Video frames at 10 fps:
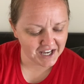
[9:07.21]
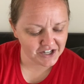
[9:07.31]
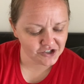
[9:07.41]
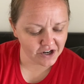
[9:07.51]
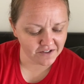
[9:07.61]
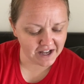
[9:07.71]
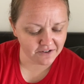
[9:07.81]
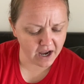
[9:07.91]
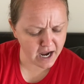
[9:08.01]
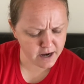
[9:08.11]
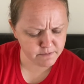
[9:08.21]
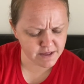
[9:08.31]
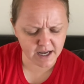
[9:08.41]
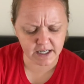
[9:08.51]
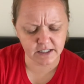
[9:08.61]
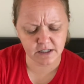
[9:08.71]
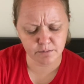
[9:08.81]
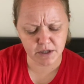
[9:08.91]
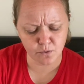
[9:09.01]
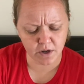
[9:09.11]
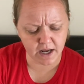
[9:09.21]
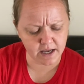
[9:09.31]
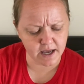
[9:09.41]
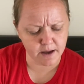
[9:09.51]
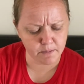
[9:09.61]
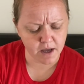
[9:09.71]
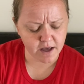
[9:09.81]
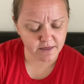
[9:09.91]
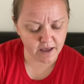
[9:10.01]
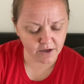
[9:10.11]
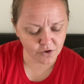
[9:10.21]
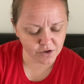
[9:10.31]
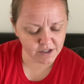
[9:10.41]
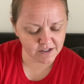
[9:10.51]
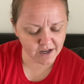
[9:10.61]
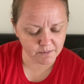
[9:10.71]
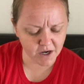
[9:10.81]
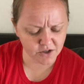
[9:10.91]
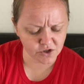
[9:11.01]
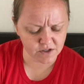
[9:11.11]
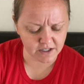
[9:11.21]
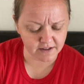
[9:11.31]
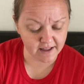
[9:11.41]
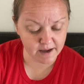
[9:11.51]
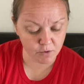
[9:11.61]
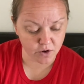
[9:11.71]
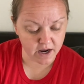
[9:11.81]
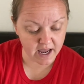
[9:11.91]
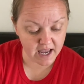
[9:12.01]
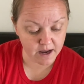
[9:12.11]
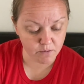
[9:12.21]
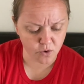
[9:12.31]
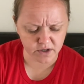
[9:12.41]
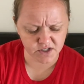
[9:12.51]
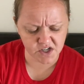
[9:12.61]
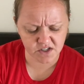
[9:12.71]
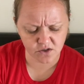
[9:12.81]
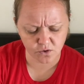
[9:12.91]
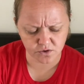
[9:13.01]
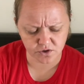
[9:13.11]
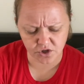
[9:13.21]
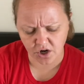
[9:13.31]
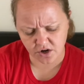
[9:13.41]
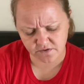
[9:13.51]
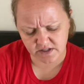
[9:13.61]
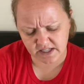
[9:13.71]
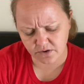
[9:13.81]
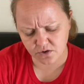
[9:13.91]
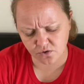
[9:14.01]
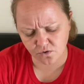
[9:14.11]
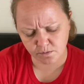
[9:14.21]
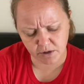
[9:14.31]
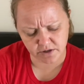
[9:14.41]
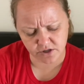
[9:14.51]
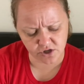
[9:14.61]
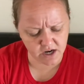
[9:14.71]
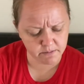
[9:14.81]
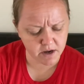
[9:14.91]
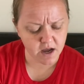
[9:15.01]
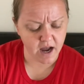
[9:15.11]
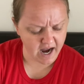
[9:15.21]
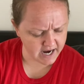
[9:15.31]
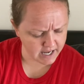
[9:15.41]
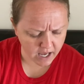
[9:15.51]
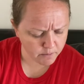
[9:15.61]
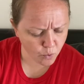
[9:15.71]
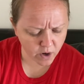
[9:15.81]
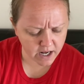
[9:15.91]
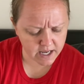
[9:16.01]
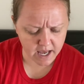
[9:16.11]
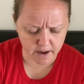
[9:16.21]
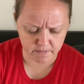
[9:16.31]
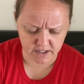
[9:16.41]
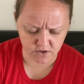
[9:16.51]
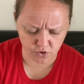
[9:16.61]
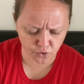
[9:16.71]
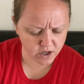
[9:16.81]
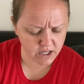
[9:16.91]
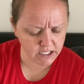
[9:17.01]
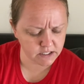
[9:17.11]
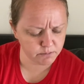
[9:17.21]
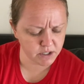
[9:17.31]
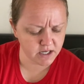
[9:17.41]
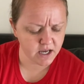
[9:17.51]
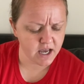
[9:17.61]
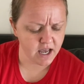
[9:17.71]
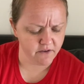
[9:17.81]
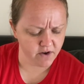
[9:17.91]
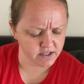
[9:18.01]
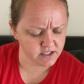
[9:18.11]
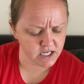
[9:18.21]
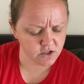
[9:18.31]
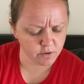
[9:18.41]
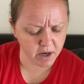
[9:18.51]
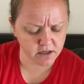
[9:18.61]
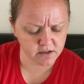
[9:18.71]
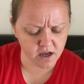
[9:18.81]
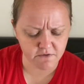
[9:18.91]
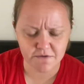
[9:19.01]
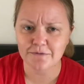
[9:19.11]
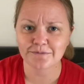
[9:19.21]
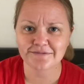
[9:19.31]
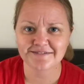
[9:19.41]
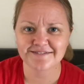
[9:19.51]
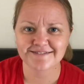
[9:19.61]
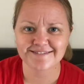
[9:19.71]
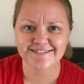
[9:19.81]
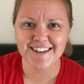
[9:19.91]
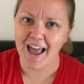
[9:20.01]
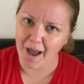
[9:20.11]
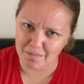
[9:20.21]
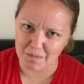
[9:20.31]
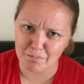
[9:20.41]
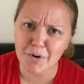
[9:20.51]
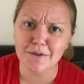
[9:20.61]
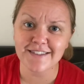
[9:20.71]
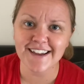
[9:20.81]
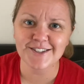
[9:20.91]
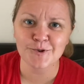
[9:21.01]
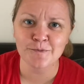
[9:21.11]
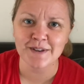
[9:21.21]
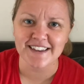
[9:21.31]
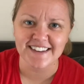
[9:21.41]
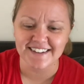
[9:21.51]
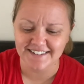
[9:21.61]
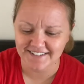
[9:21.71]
Shout loud, I'm lucky to be what I am. Thank goodness I'm not just a clam or a ham or a dusty old jar of sour gooseberry jam. I am what I am. That's a great thing to be. If I say so myself, happy birthday to me.